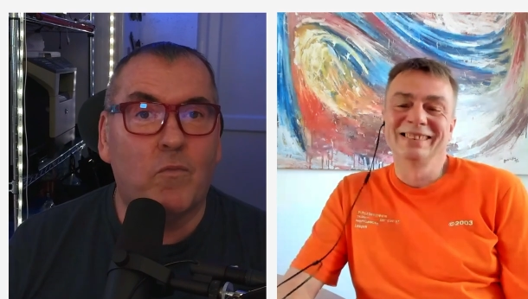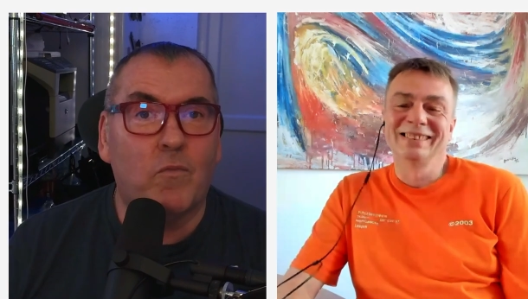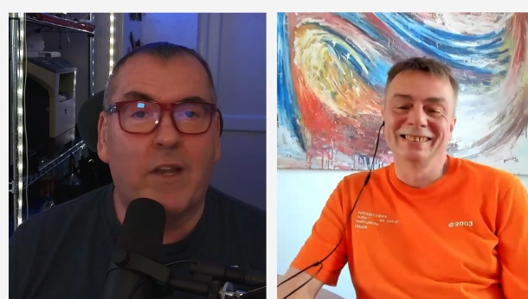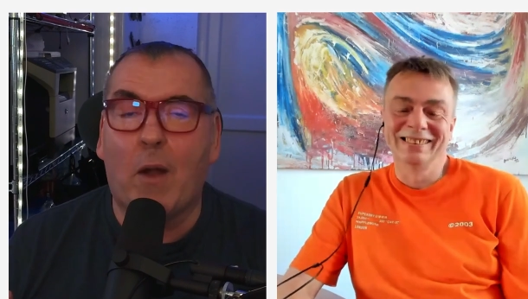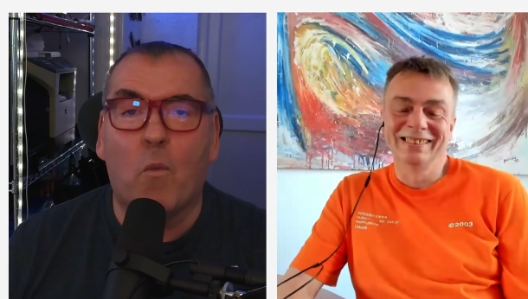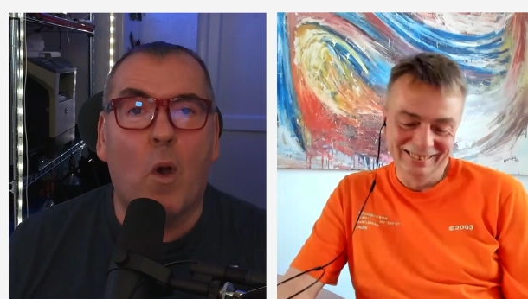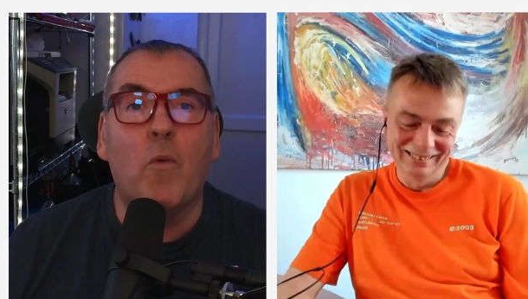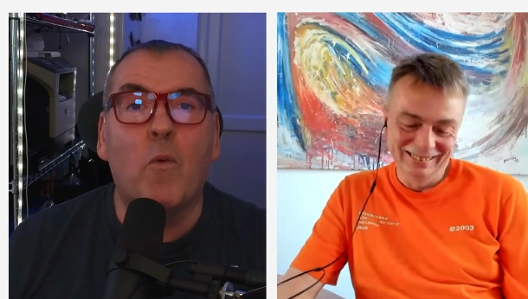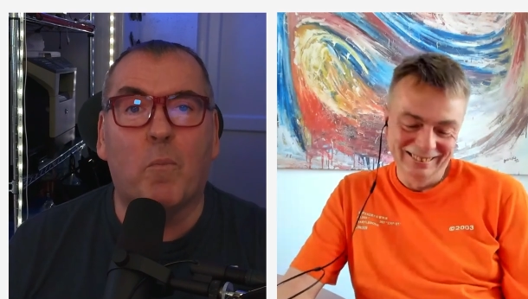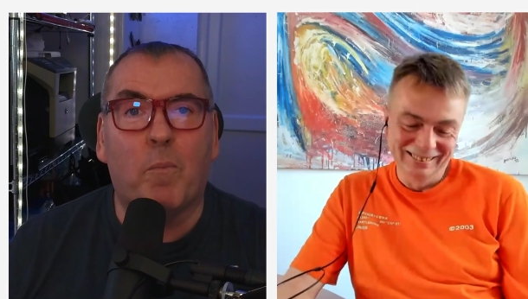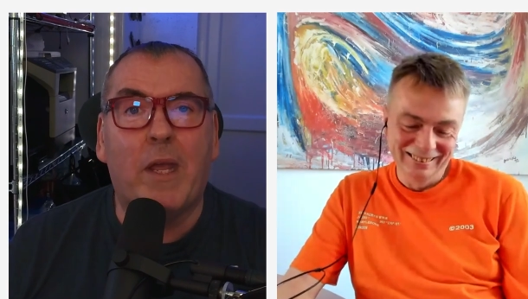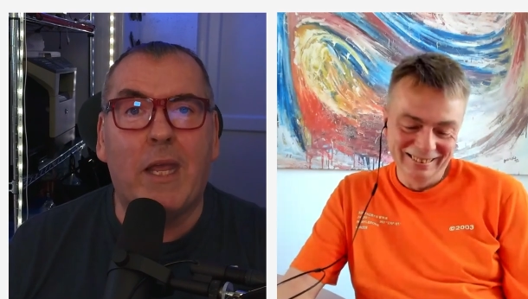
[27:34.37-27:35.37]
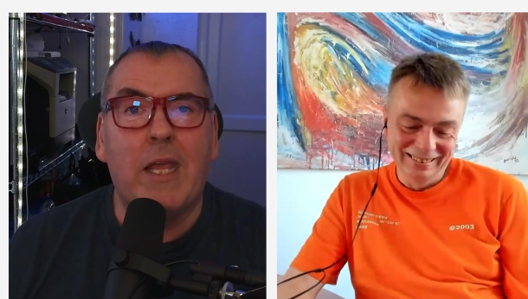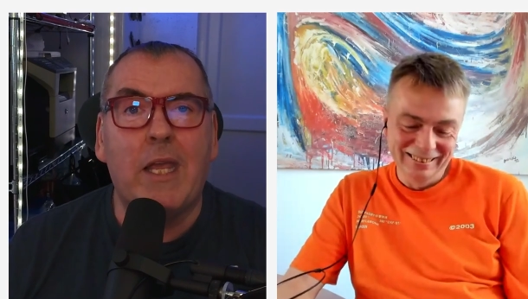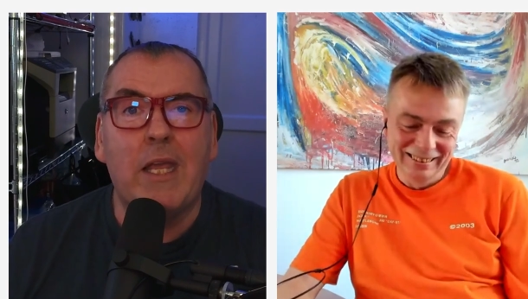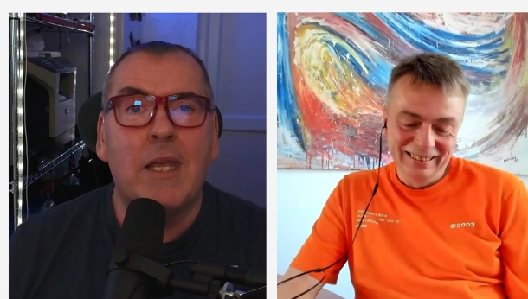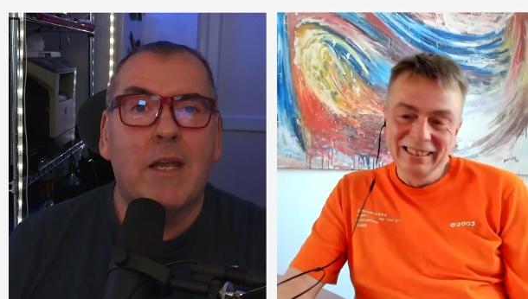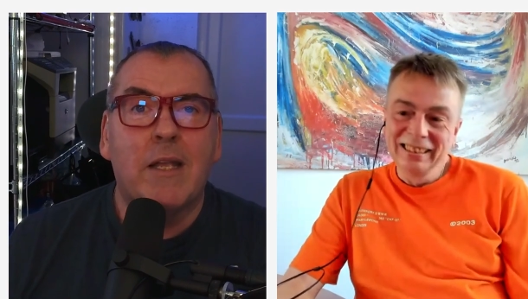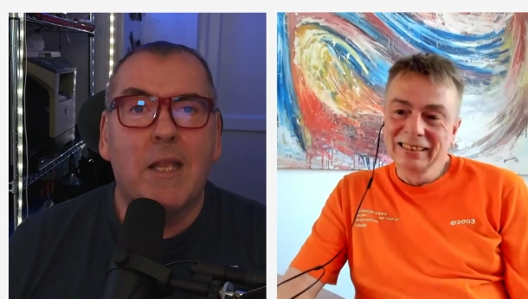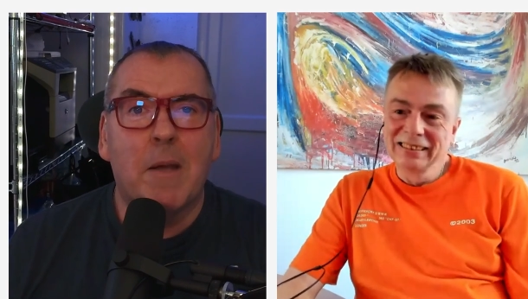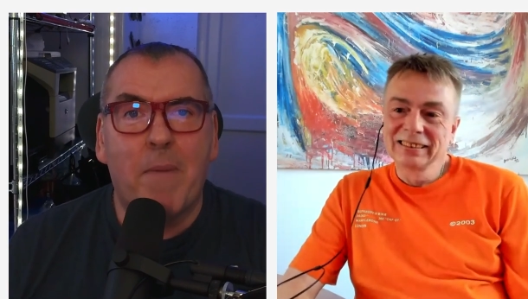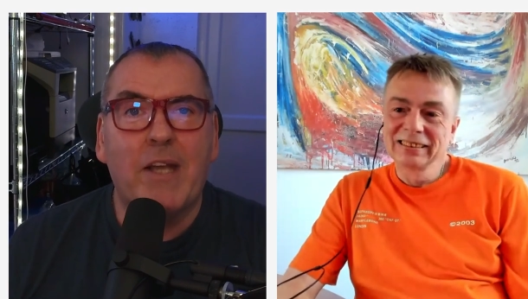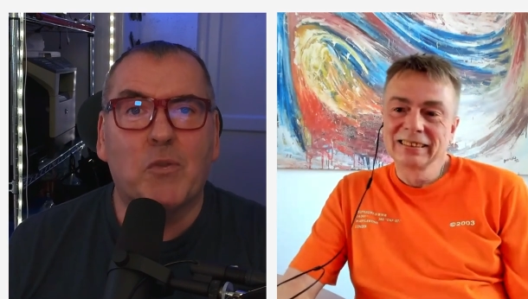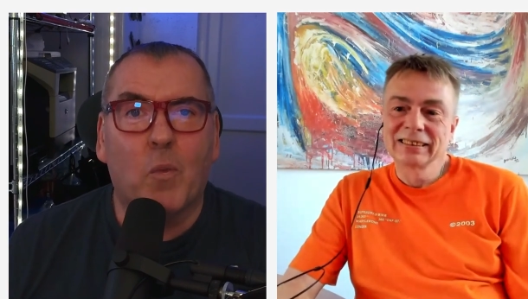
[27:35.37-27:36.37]
Speaker 1: it won't be
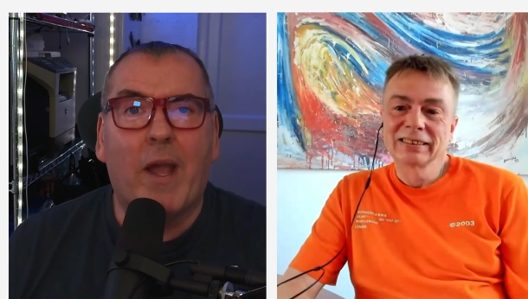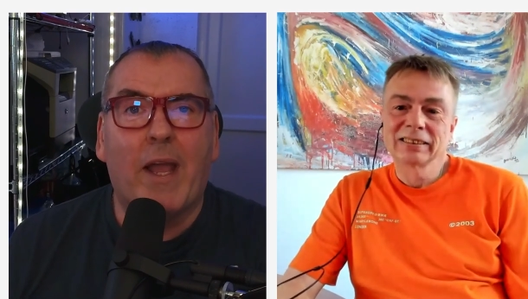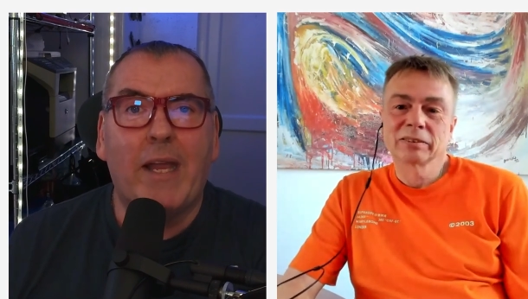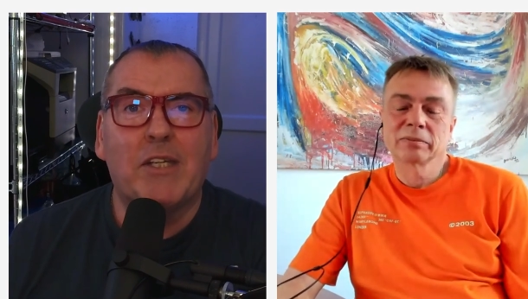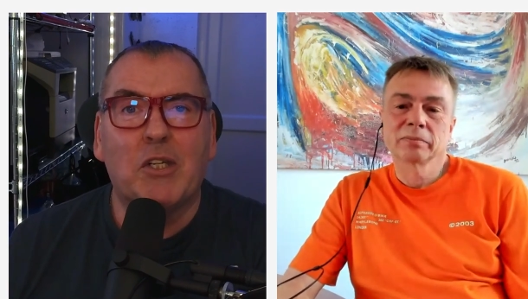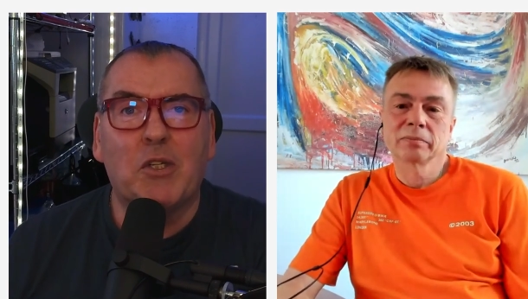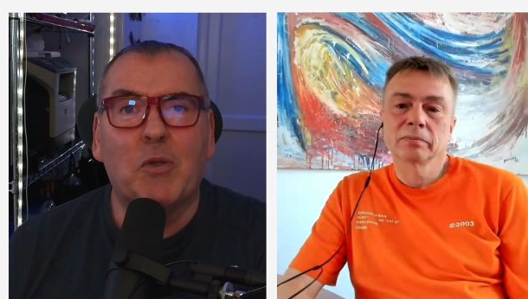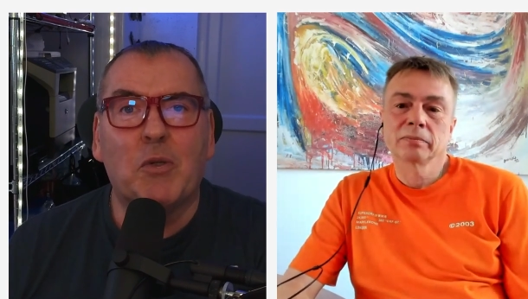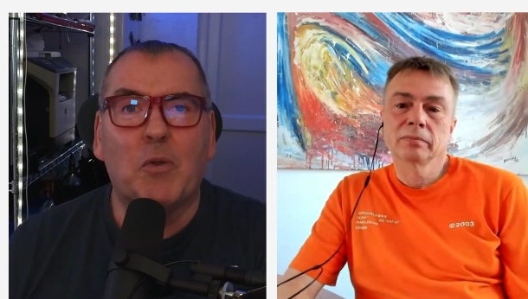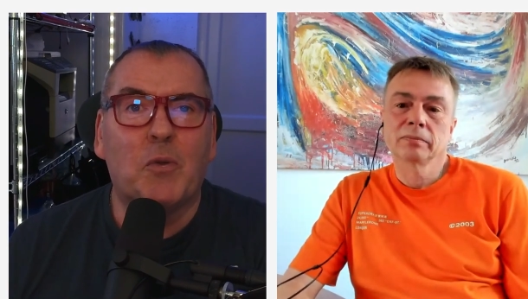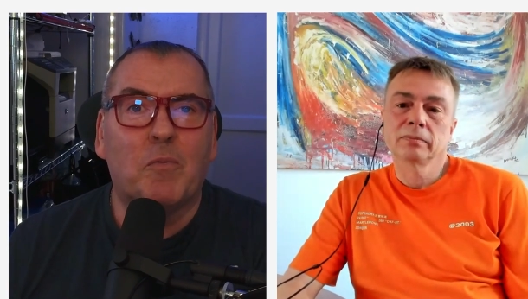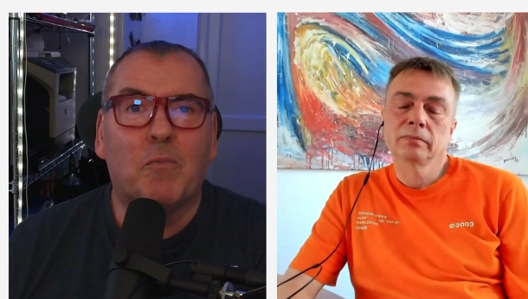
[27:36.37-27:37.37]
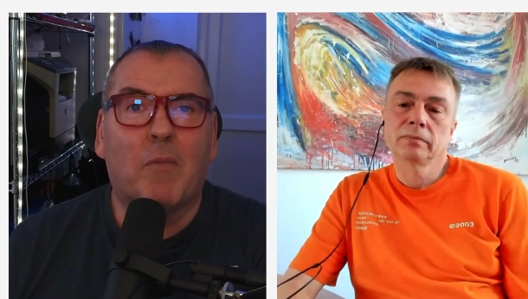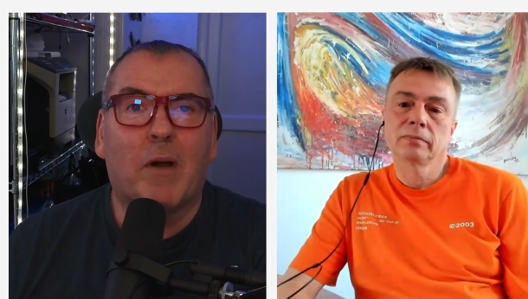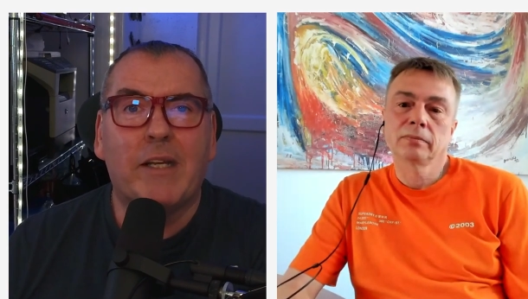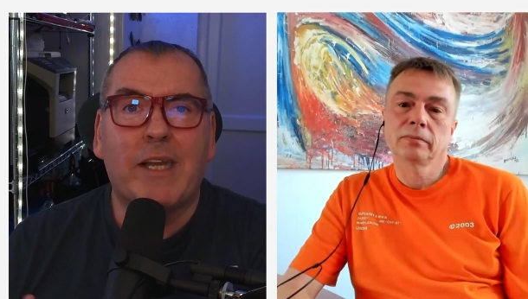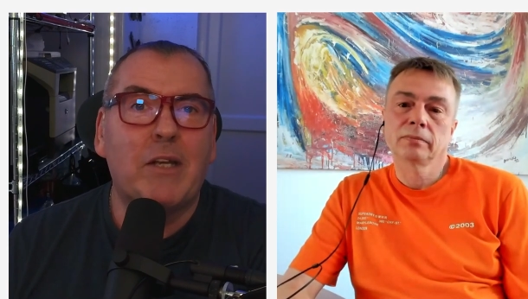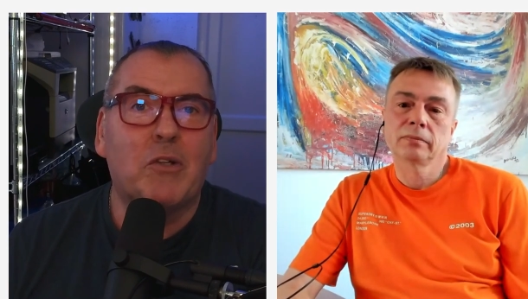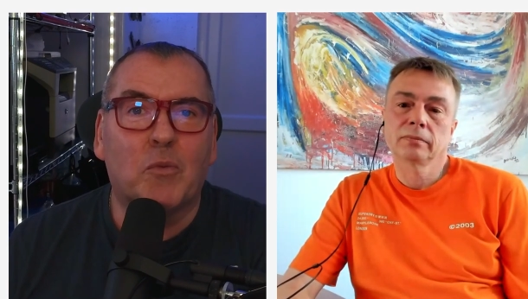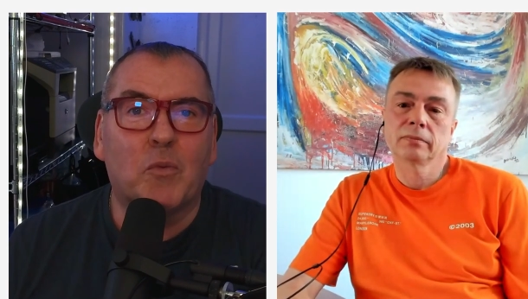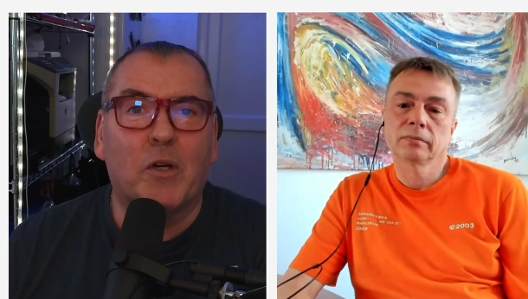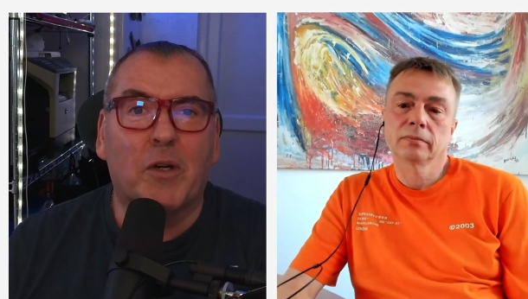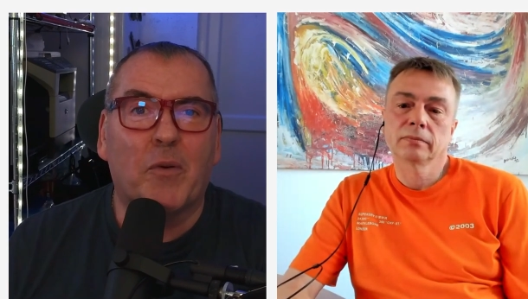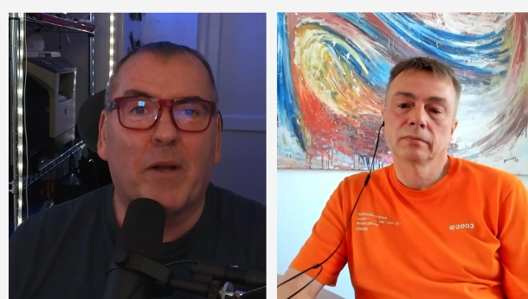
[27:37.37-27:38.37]
the best way to do my
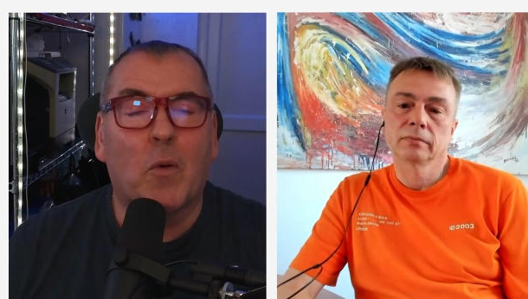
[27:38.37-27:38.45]
dental work.